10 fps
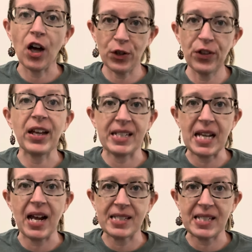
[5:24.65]
other things
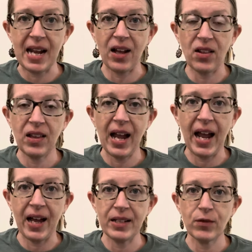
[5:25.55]
on sale
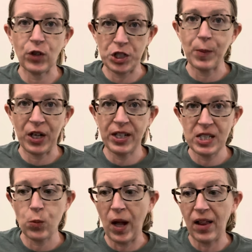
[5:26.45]
at Fresh Market
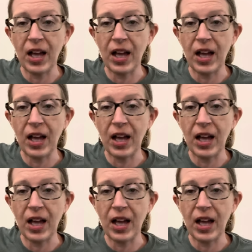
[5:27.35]
as well.